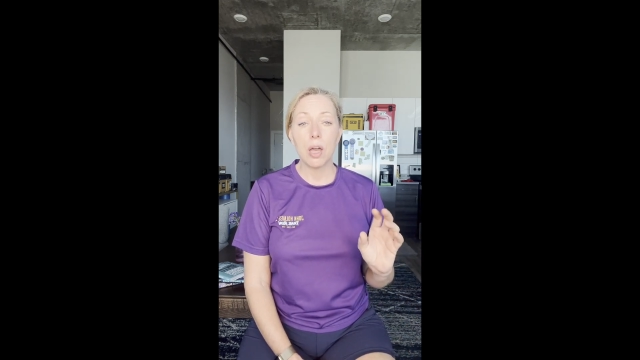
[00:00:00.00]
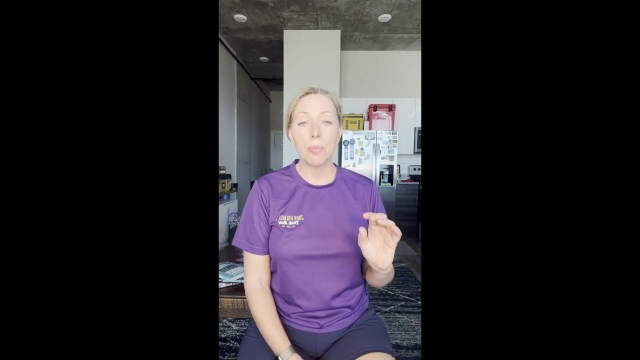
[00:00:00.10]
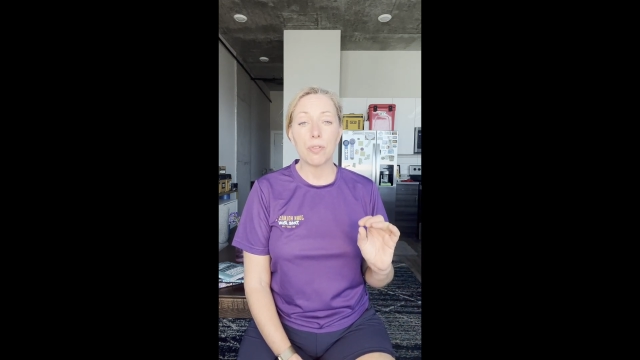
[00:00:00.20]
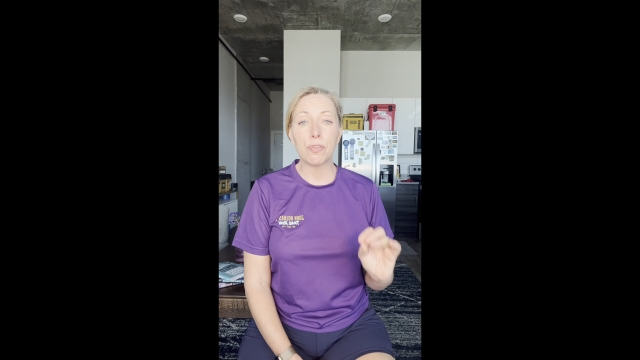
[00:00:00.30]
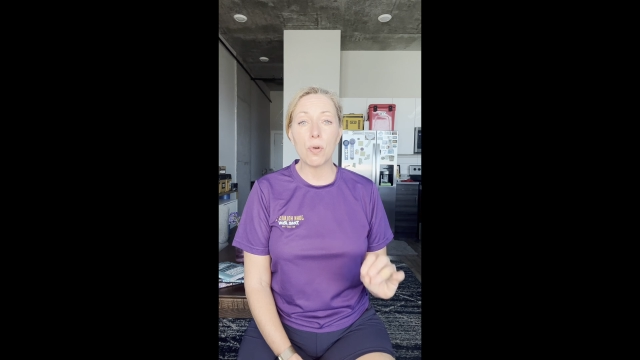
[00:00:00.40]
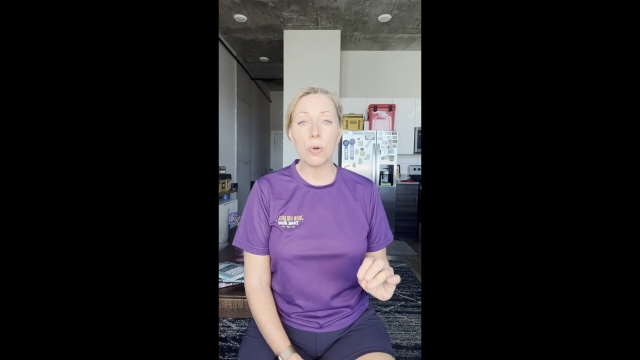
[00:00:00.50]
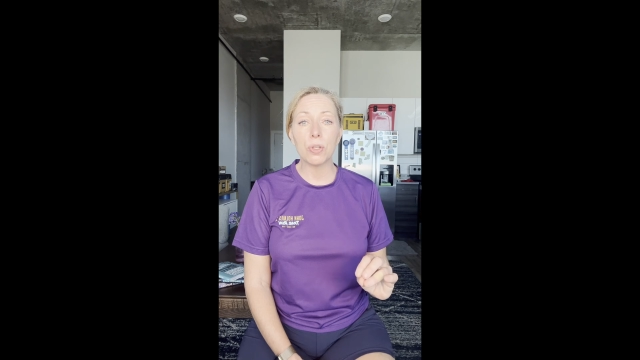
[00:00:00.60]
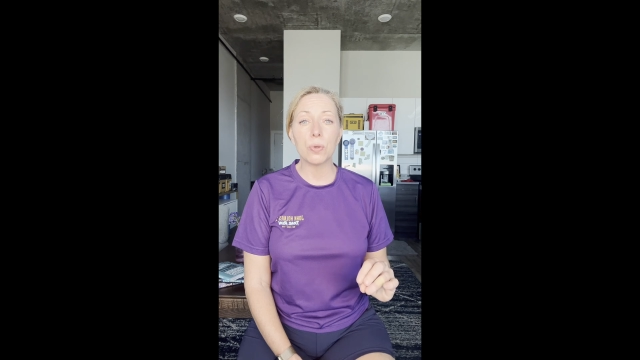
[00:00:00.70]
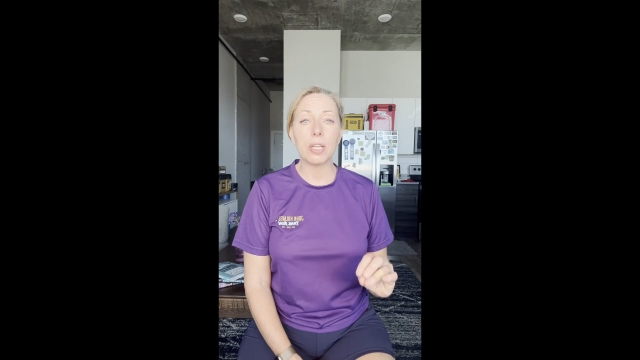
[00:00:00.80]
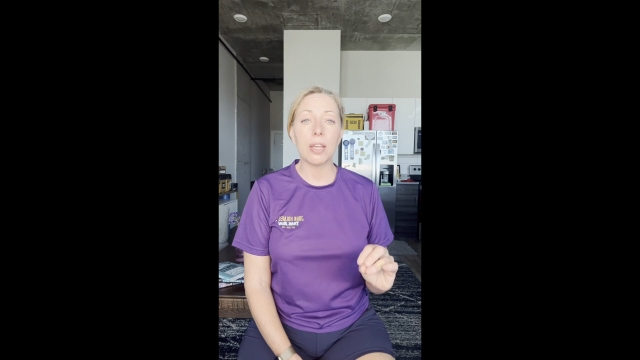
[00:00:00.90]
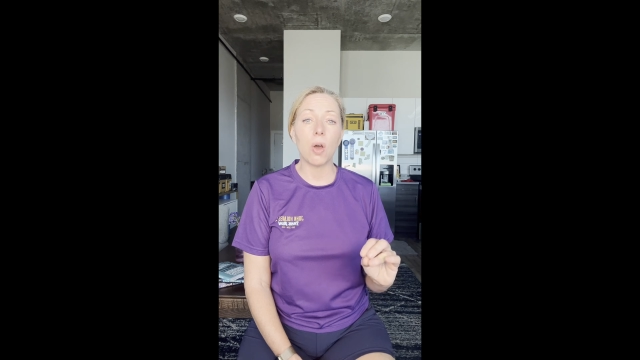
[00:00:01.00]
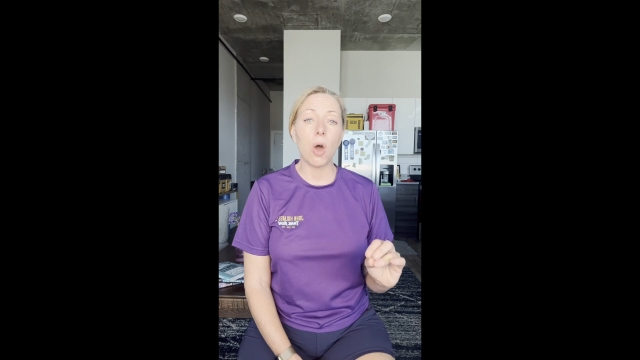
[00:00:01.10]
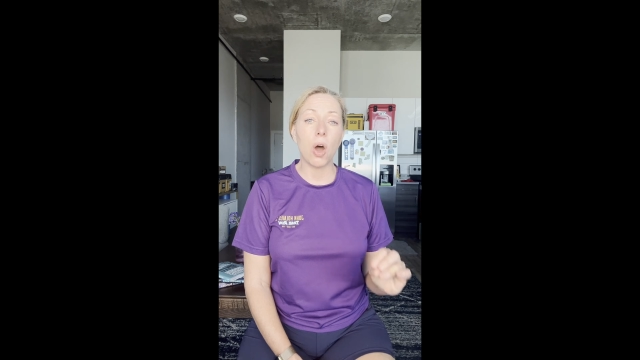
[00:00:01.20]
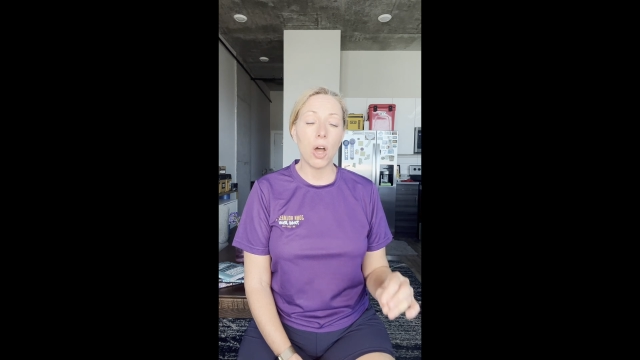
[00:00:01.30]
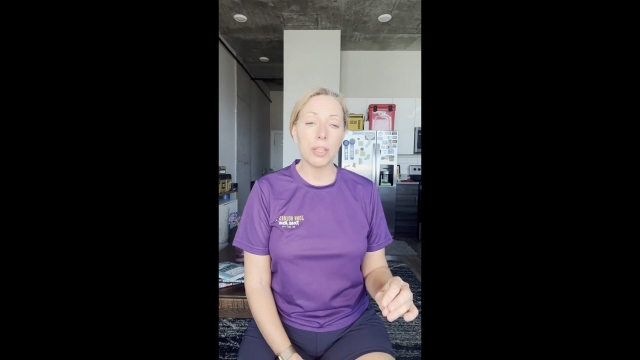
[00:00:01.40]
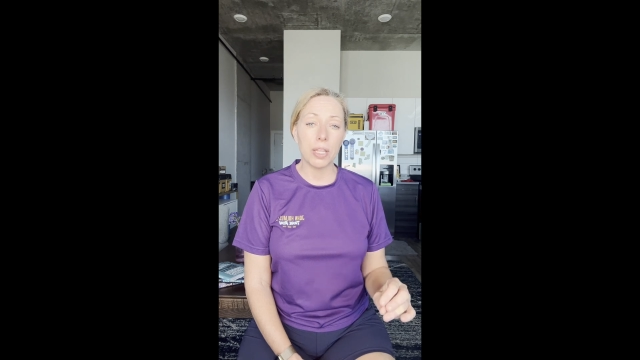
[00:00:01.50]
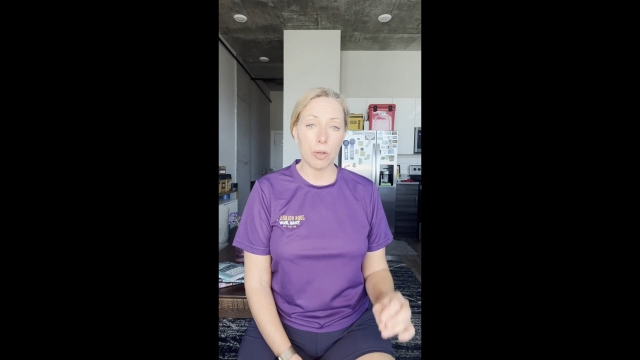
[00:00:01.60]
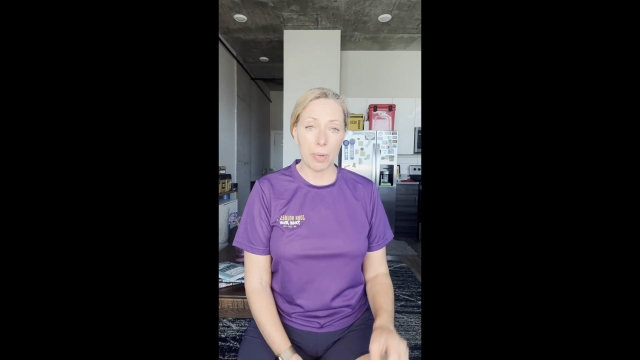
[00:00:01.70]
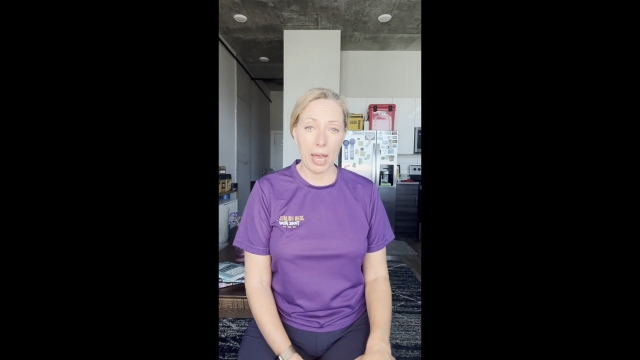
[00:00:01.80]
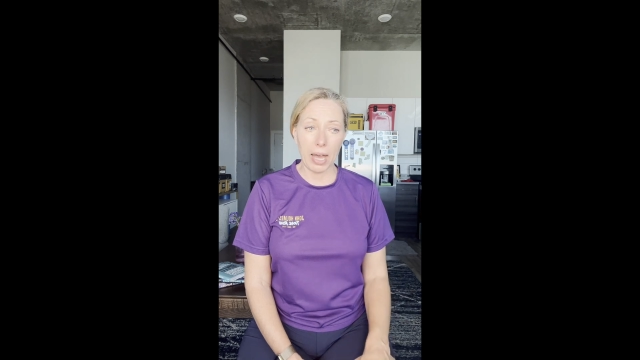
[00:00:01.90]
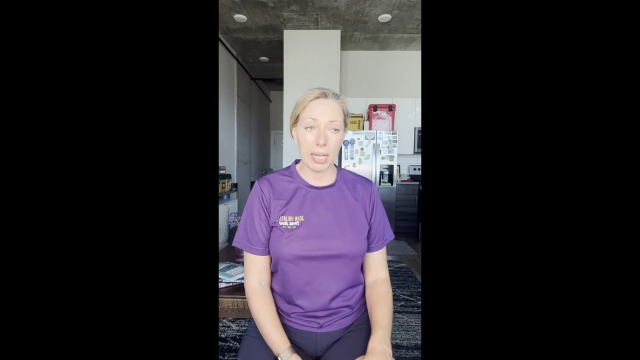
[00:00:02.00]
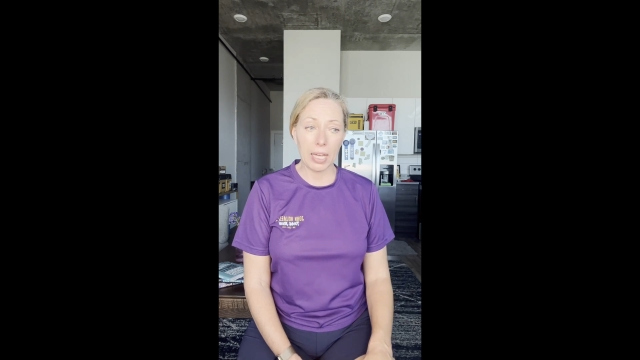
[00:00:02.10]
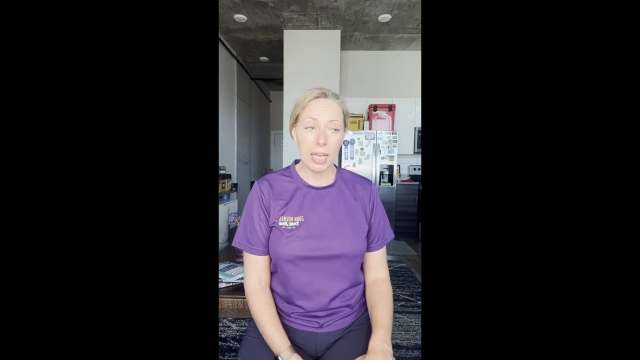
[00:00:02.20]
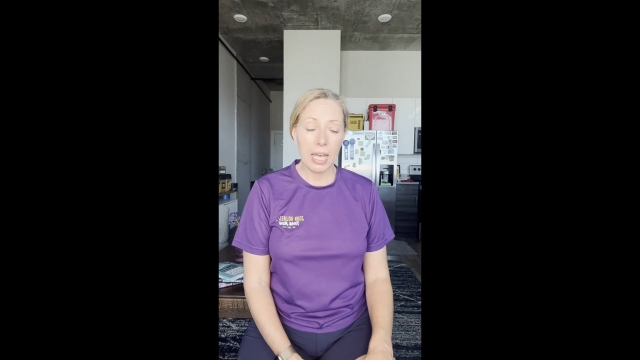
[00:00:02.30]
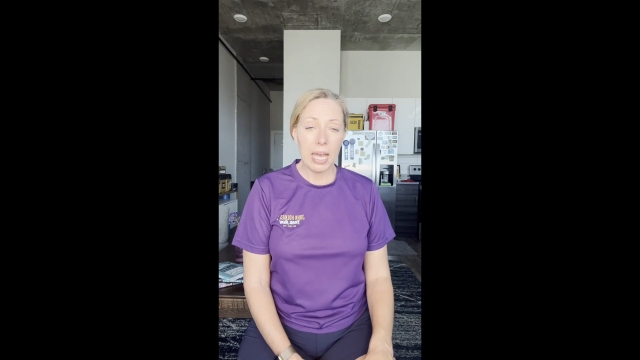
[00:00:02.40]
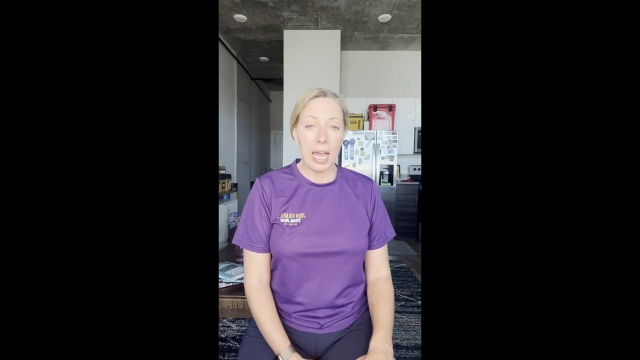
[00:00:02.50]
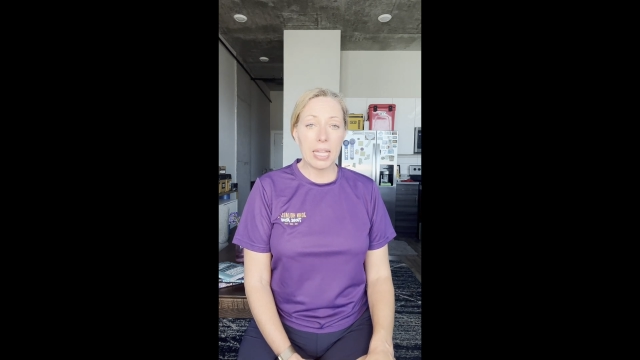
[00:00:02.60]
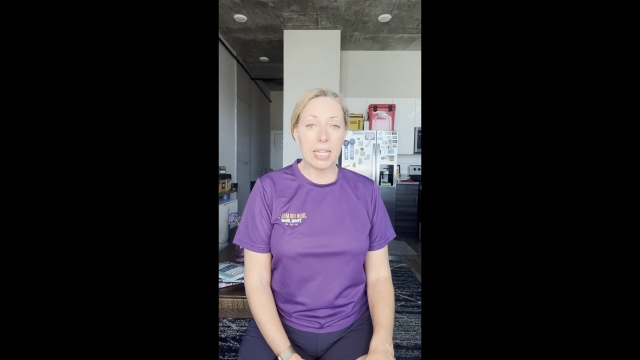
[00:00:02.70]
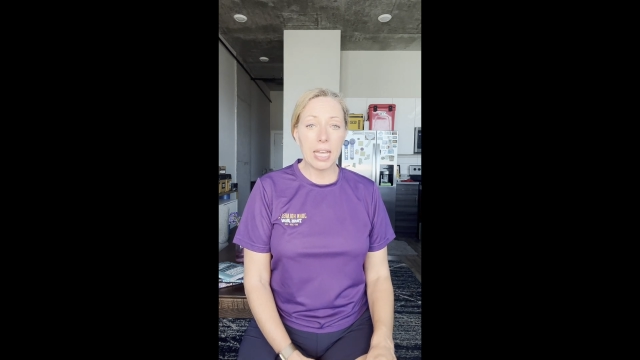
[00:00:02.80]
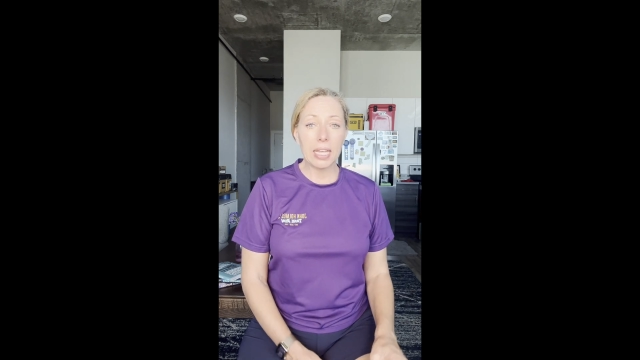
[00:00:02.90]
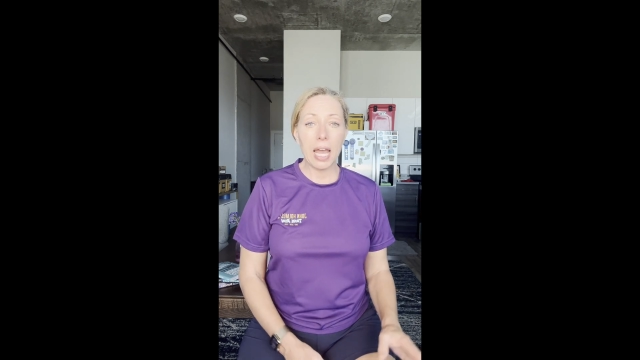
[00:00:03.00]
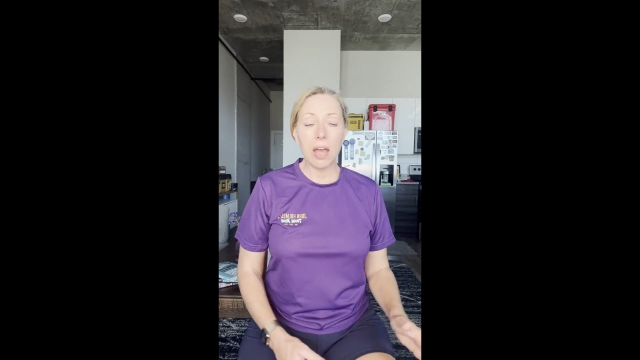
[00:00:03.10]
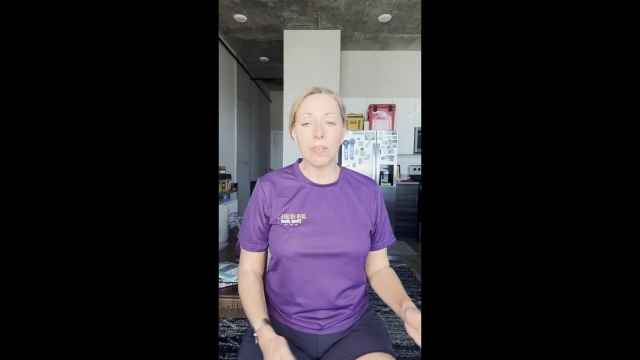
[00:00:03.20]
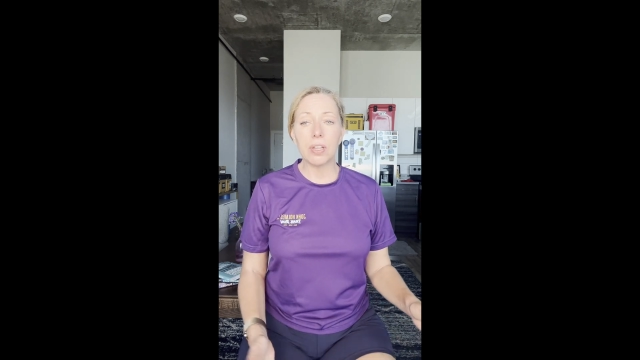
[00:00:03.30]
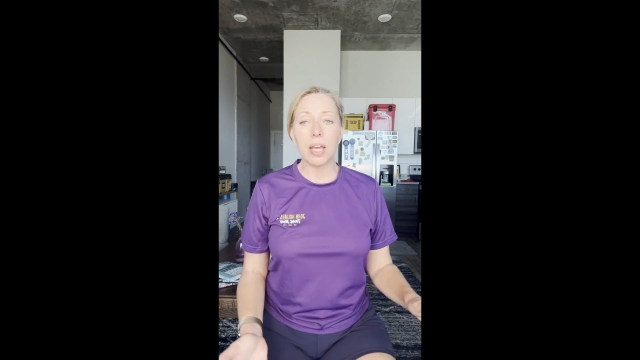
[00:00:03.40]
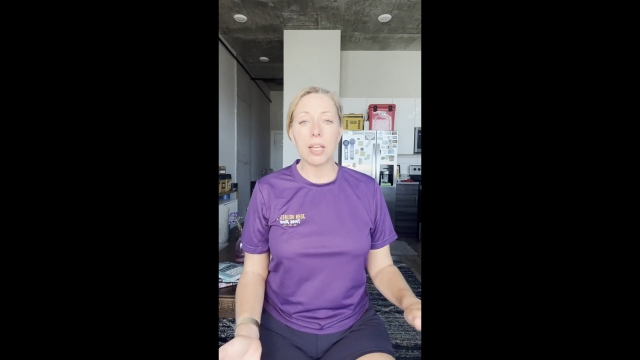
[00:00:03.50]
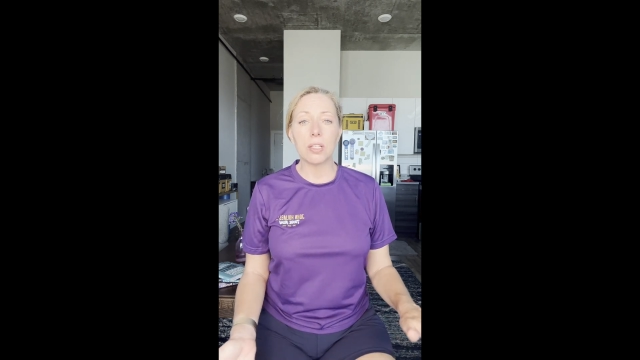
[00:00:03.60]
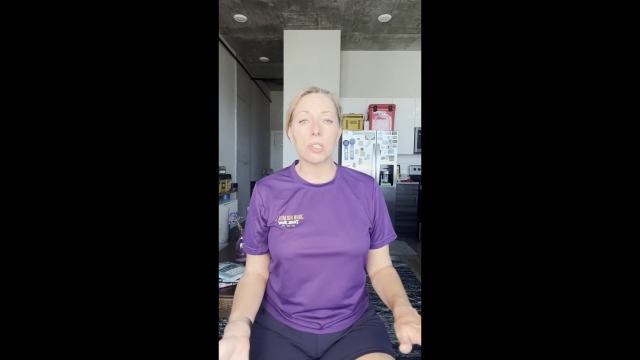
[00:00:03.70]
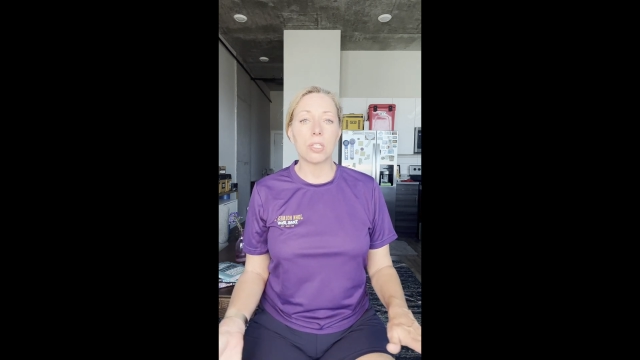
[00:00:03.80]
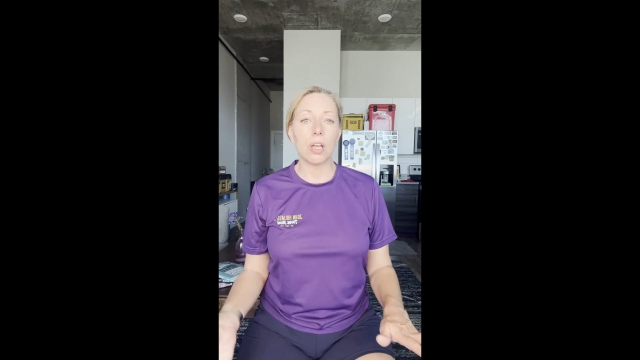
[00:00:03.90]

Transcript: before you get on their back. And then have a nice